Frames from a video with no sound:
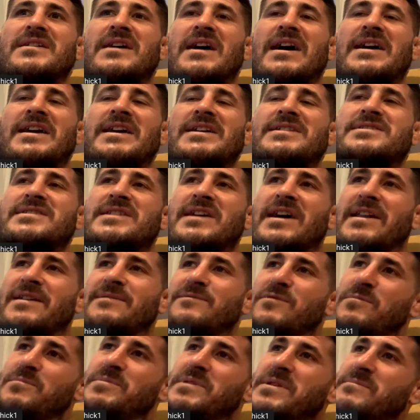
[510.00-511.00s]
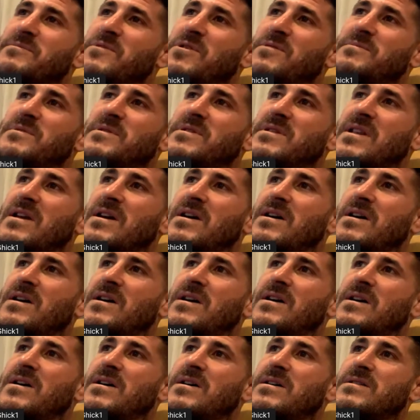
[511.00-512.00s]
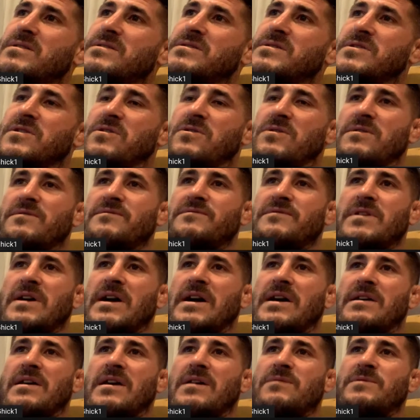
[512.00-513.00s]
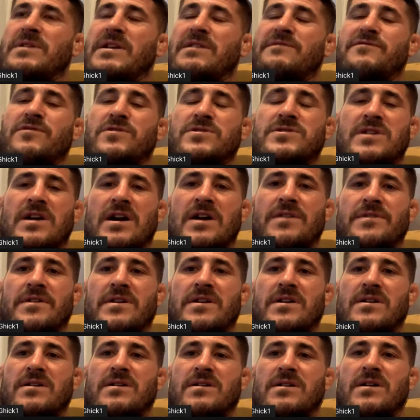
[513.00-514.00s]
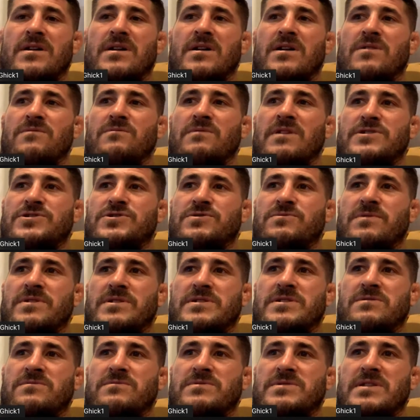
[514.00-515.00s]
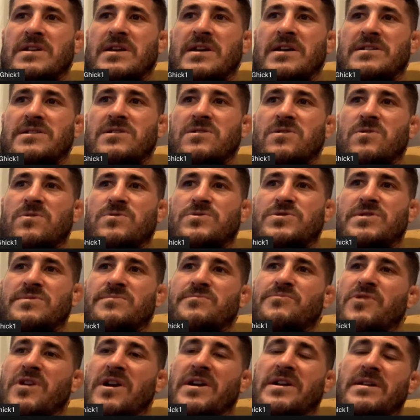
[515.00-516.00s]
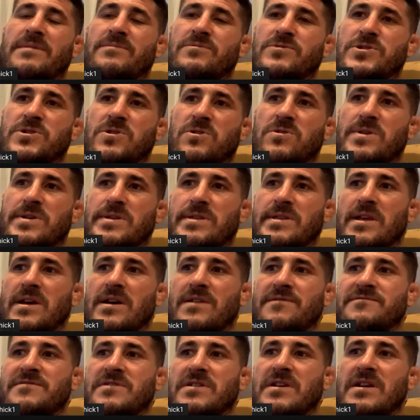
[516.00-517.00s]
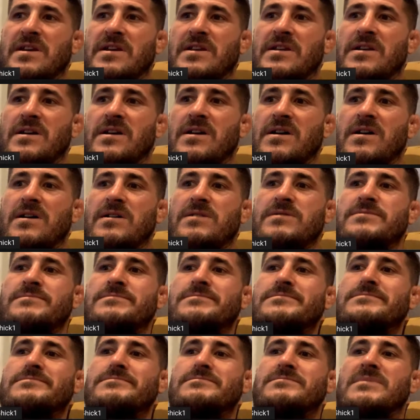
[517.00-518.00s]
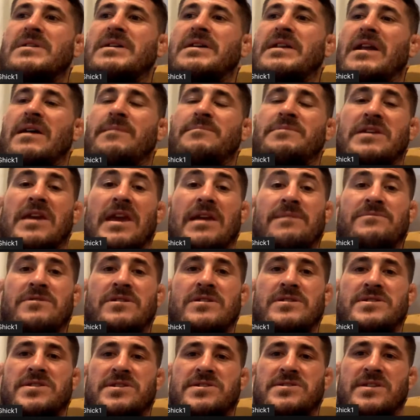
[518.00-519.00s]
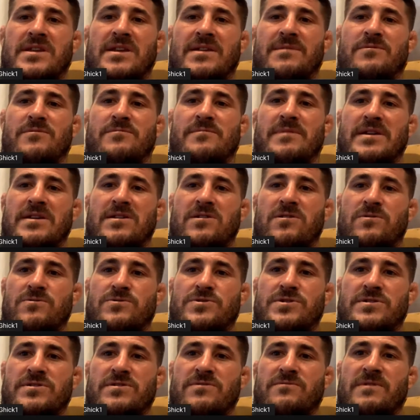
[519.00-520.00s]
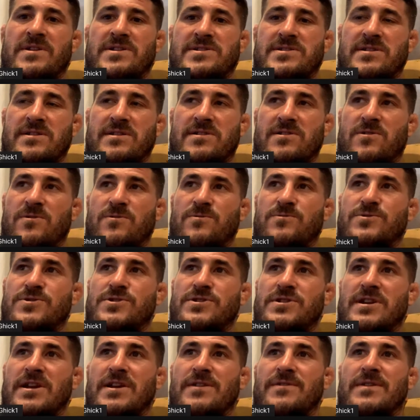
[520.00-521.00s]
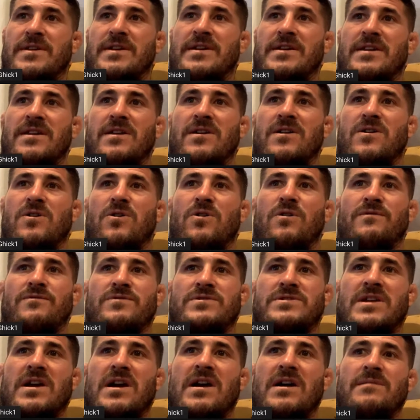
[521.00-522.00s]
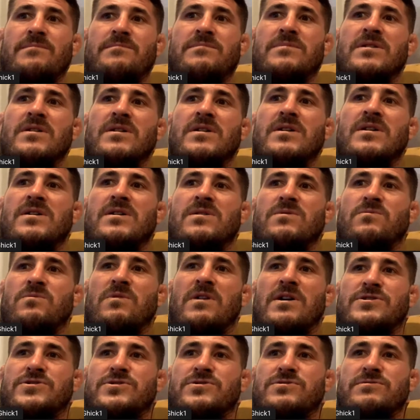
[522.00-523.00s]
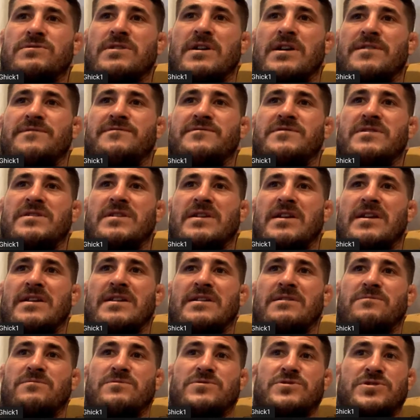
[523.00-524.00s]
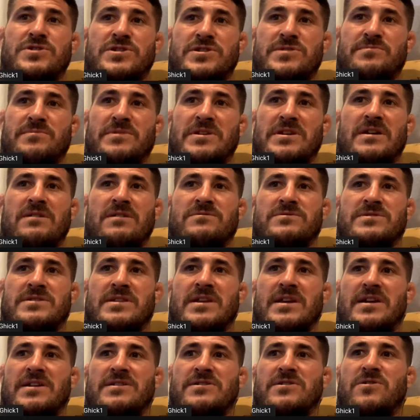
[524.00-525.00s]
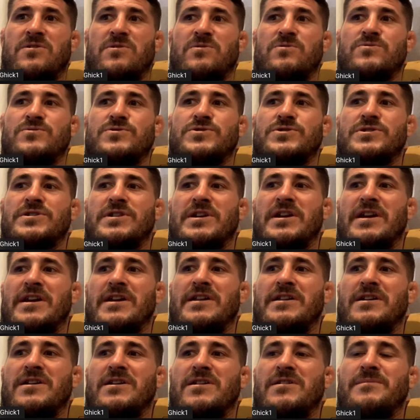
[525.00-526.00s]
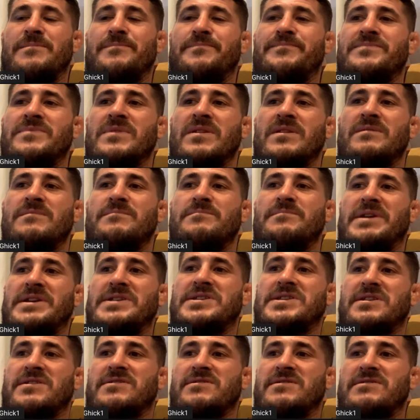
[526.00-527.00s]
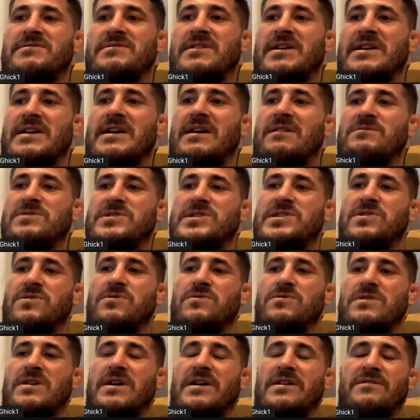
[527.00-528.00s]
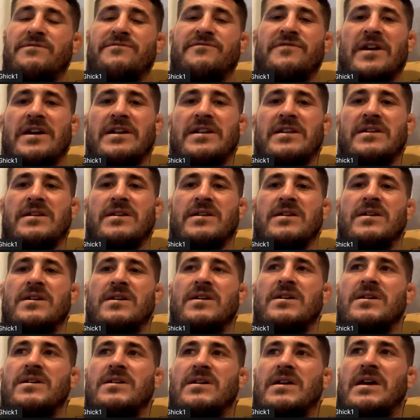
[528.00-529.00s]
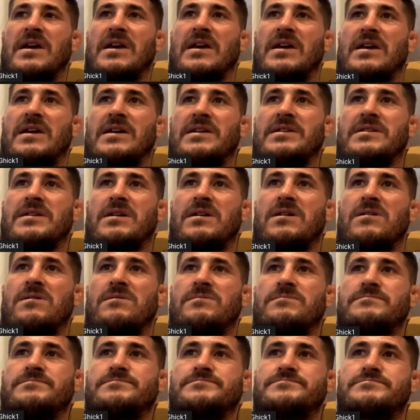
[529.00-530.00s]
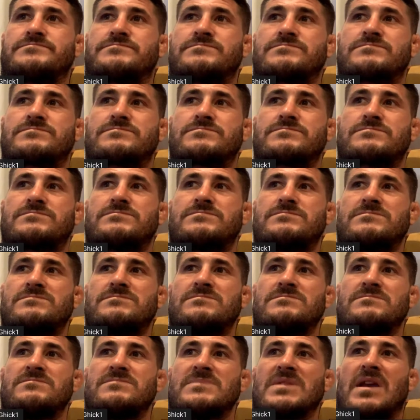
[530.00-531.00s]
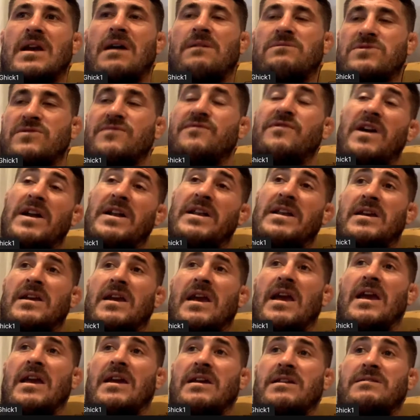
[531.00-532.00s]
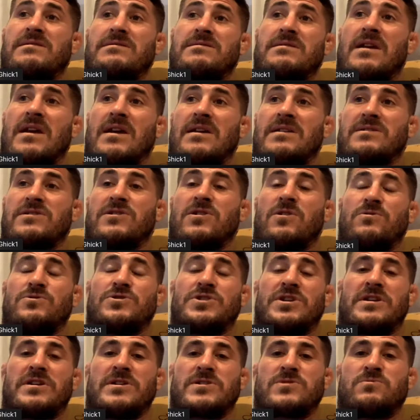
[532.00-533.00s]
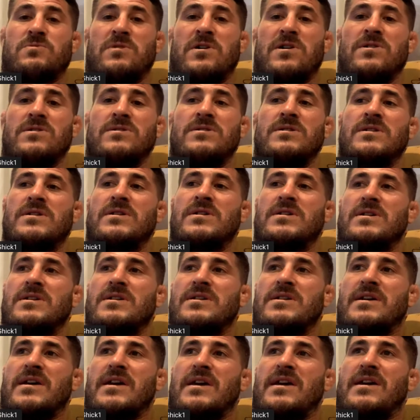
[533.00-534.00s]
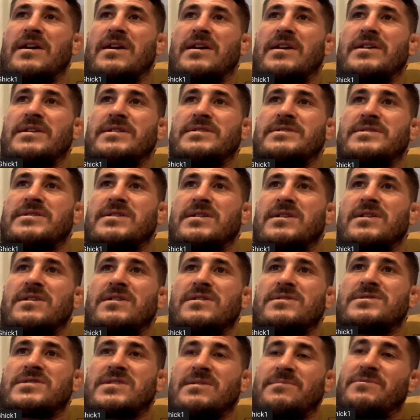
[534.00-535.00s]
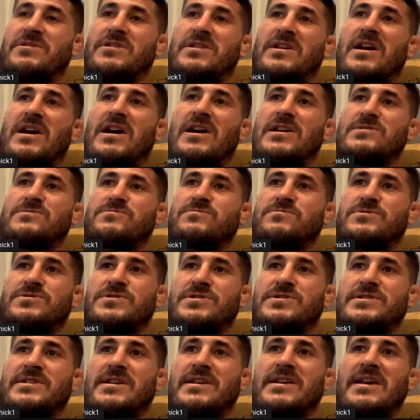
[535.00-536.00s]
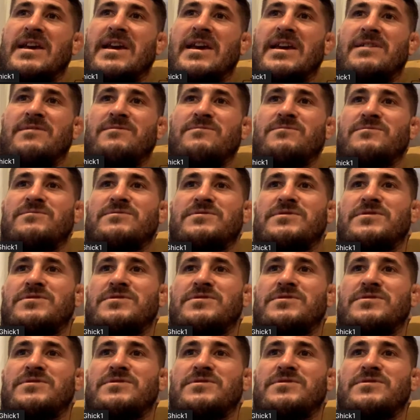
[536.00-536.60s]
I guess kind of a big moment. When I first got there, Roger Huerta was the head coach, and Brian Ebersol had left, and I became the assistant MMA coach and the wrestling coach. And then over time, Roger left, and it was just me. I was the head coach, and basically, like, I was still kind of fighting, and I was fighting and coaching as well. And some of the guys were just like, hey,